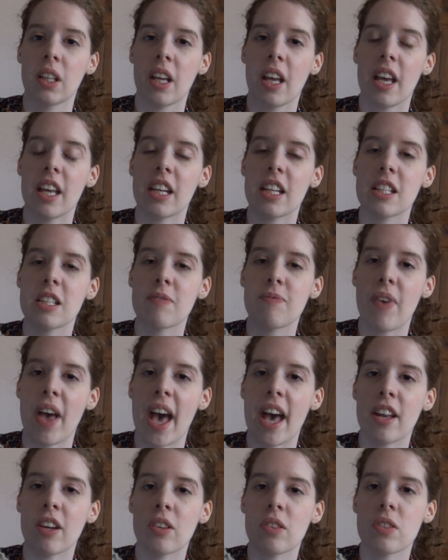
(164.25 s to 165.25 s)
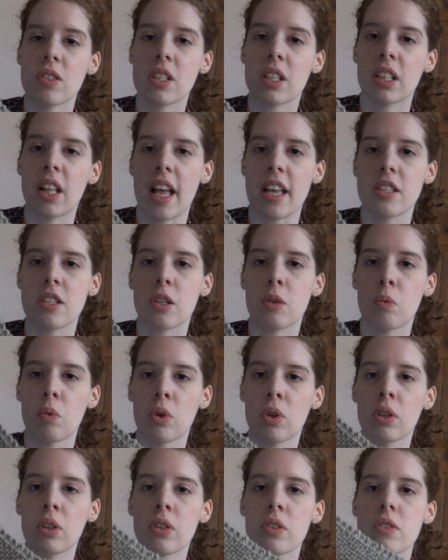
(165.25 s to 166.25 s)
and it's Pattern's classic
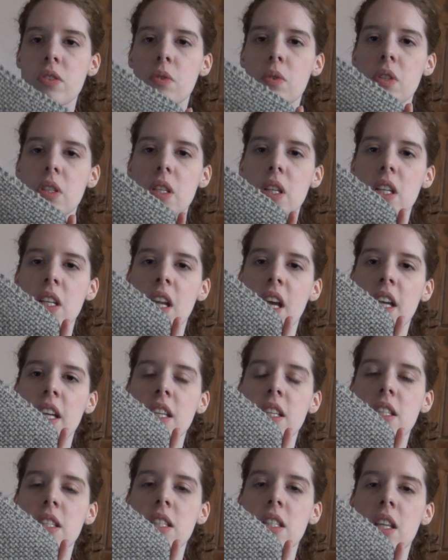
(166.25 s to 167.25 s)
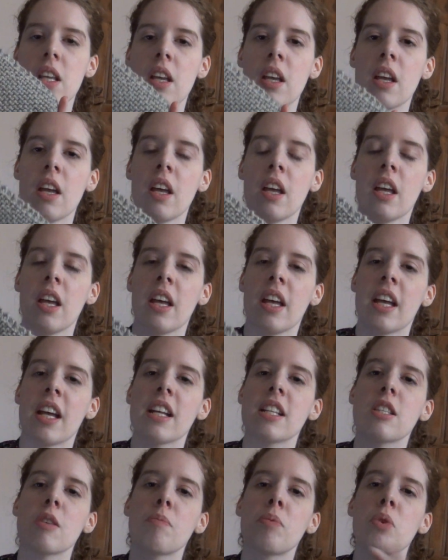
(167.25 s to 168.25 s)
wool, so it's
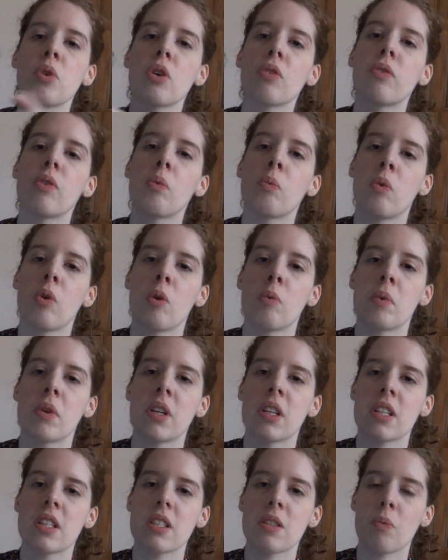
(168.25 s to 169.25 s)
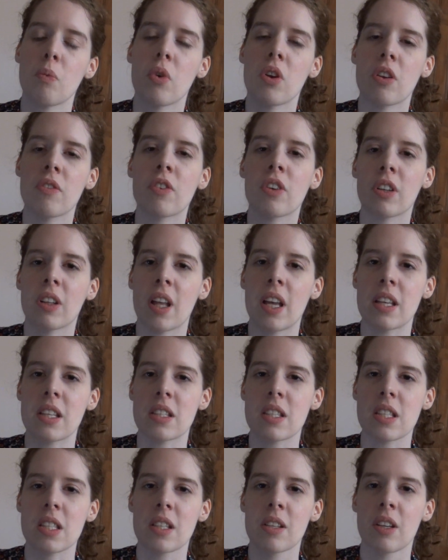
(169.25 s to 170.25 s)
a beautiful wool, but it's one of your
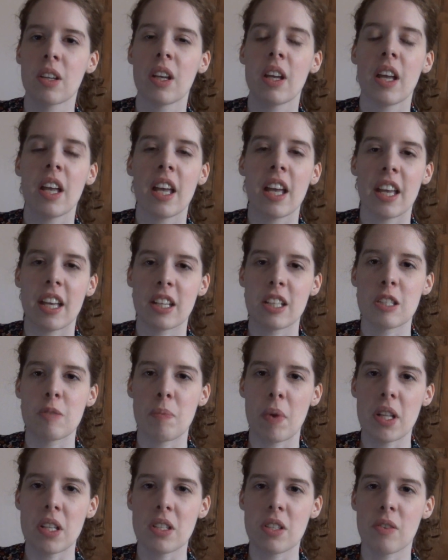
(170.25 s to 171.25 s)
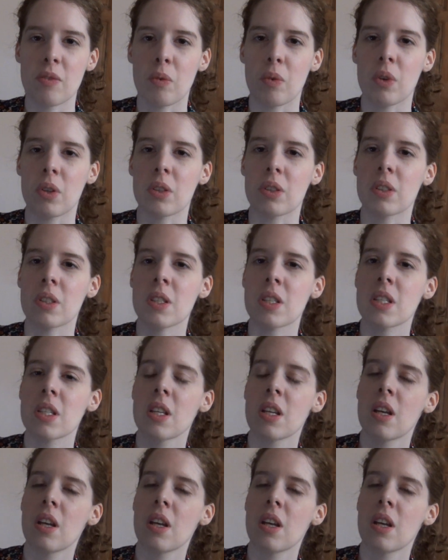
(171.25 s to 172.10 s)
less expensive wools,